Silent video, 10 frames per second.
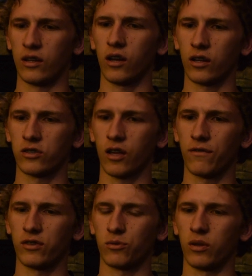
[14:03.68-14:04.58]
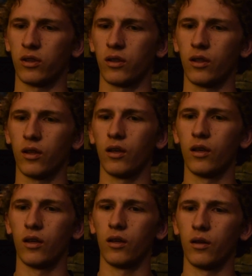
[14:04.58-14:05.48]
doctor's office with
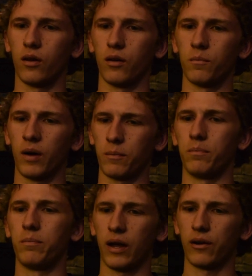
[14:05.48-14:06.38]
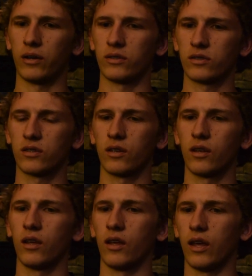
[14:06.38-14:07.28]
my parents,
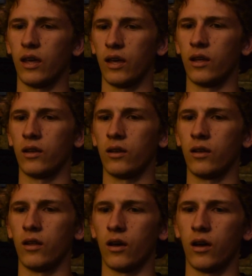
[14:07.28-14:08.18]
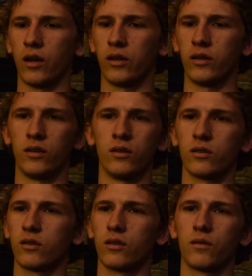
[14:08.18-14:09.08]
and I
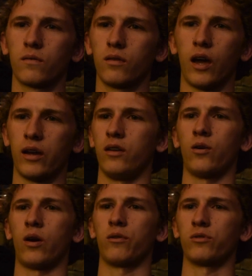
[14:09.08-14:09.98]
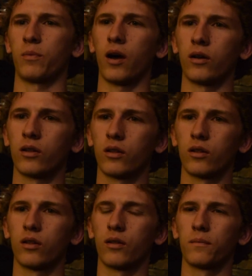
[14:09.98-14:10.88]
didn't know how to
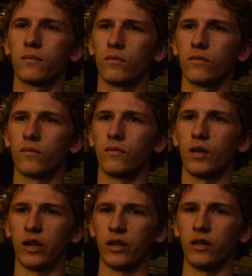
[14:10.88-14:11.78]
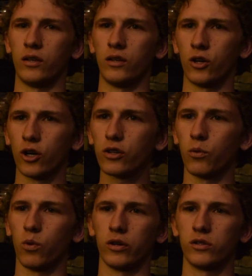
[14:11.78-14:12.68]
respond. I heard the
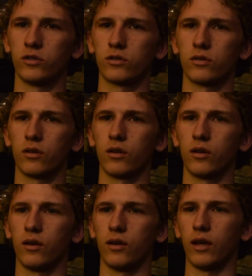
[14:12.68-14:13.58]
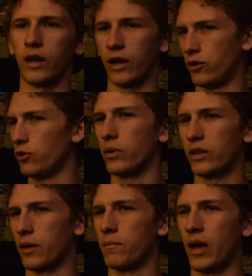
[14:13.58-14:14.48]
words, and I knew what
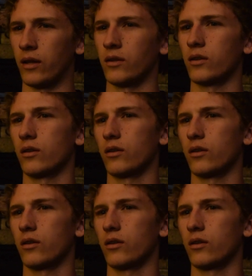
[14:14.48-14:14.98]
they meant,